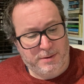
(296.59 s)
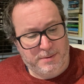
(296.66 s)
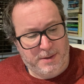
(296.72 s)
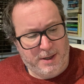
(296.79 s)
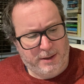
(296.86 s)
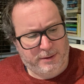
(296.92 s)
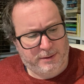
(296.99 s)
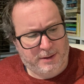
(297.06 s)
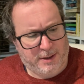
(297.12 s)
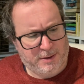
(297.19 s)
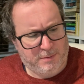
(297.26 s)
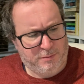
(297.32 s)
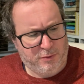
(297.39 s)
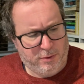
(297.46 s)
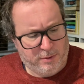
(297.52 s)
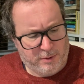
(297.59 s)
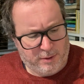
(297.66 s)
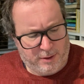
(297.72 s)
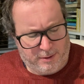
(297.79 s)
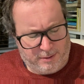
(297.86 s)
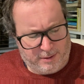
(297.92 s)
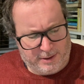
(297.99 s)
next, and a book
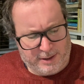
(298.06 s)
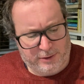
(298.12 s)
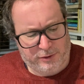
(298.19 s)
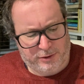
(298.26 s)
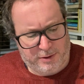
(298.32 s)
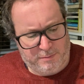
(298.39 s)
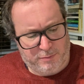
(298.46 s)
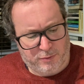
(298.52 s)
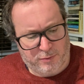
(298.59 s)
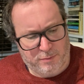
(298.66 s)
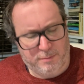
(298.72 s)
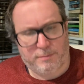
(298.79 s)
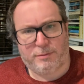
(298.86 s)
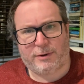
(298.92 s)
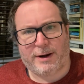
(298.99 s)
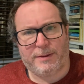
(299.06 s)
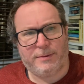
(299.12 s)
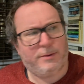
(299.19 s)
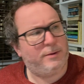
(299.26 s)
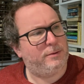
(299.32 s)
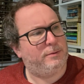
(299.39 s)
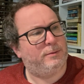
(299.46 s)
that I actually bought brand
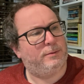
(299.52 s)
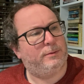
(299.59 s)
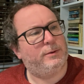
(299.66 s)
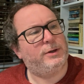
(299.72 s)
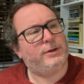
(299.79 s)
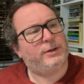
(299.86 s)
new, which